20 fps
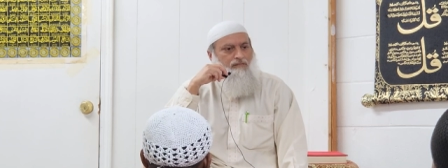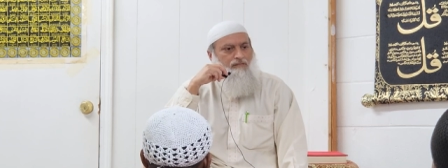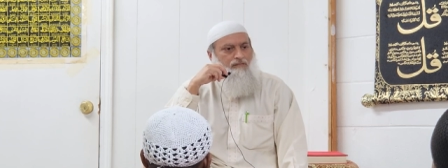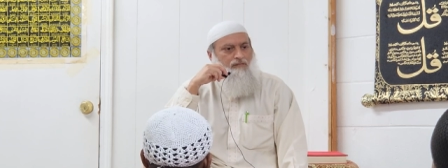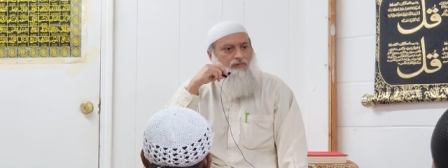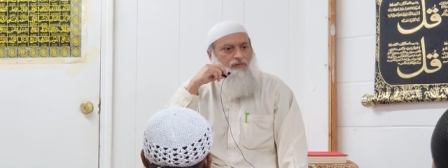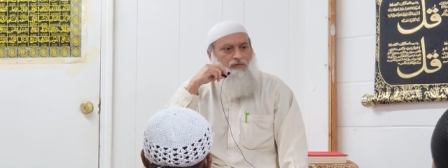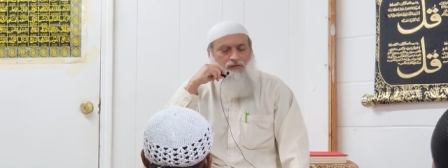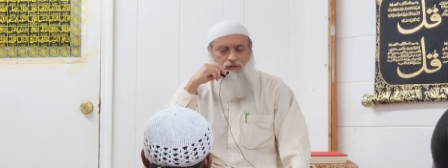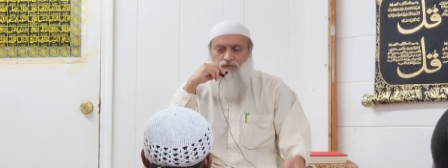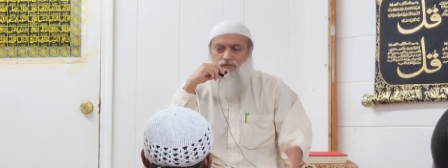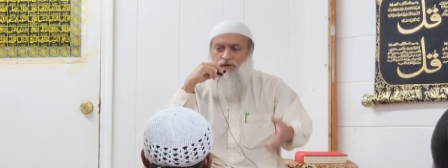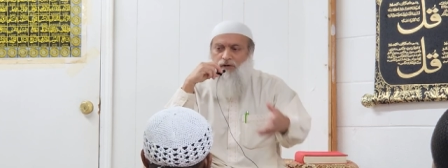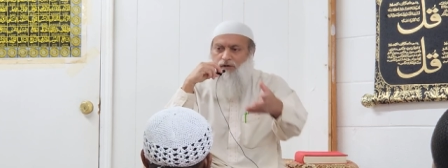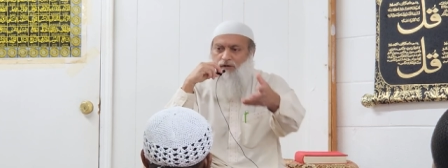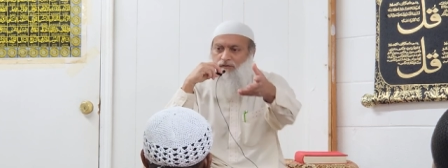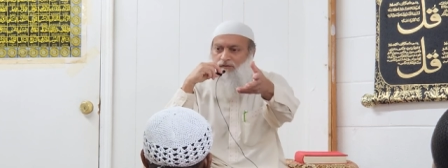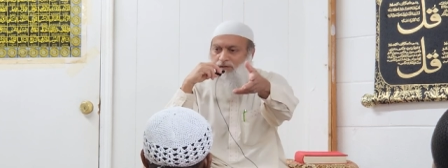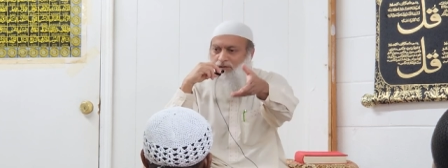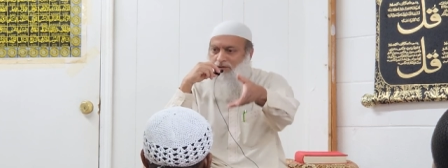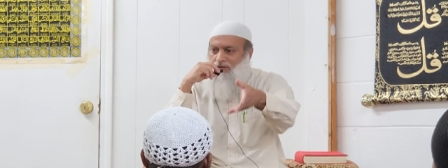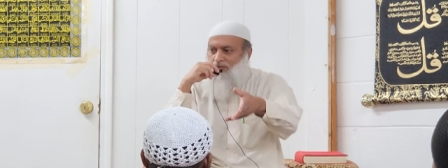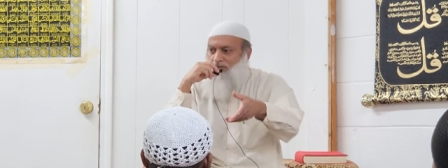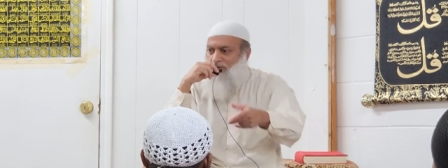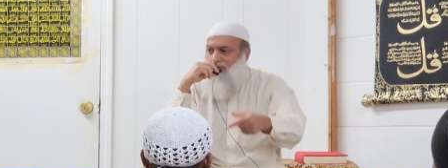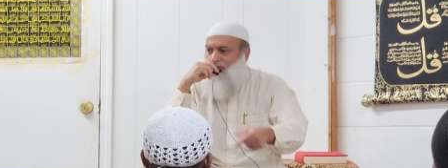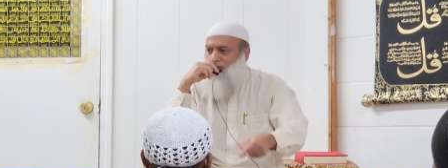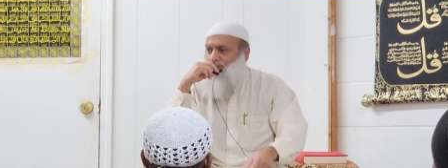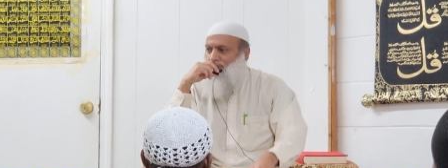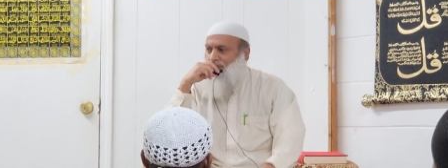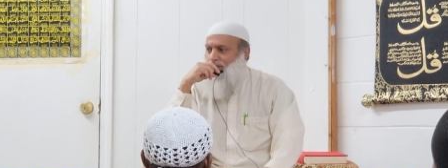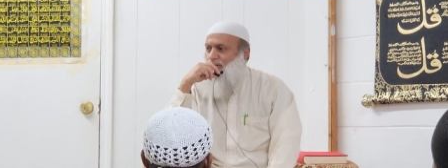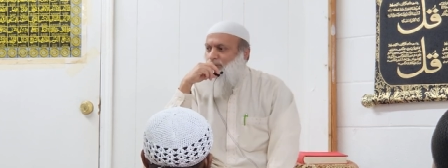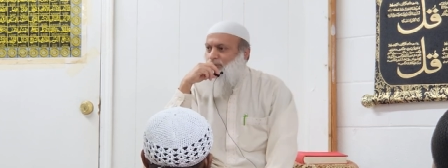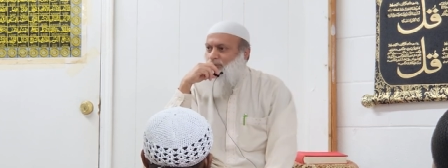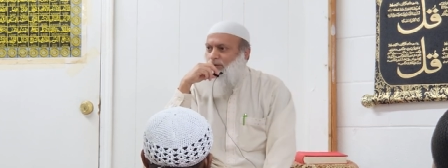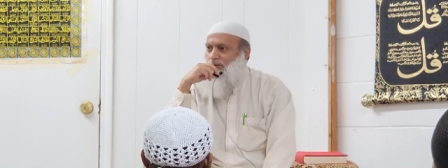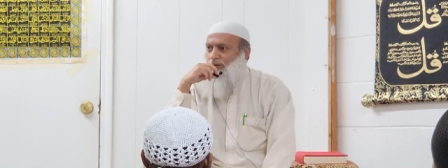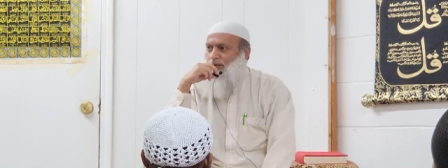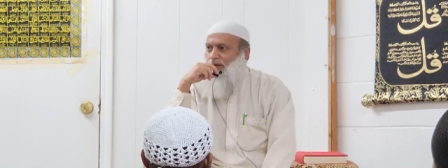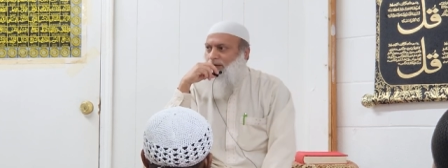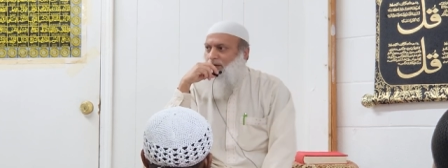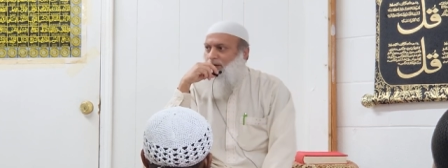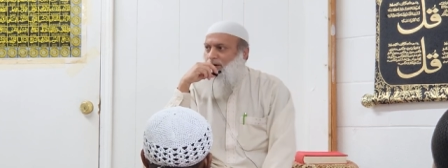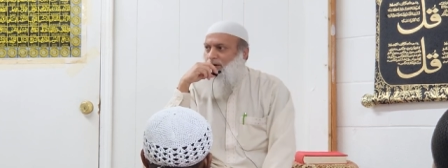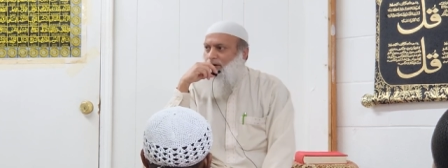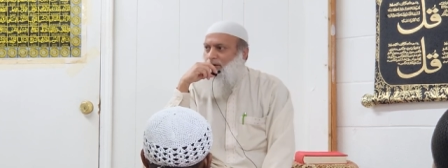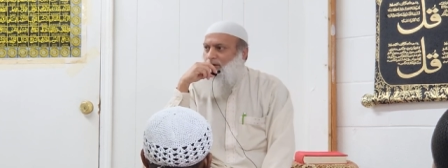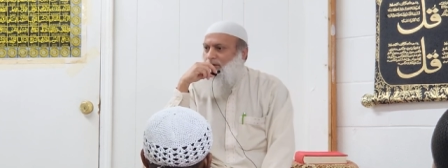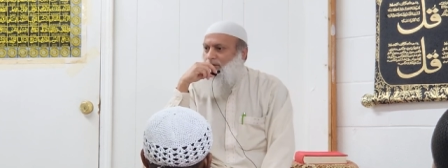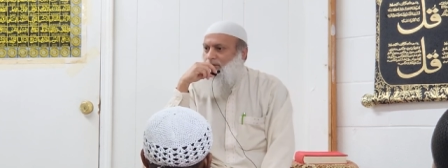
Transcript: And he says, well, when, when the French were there,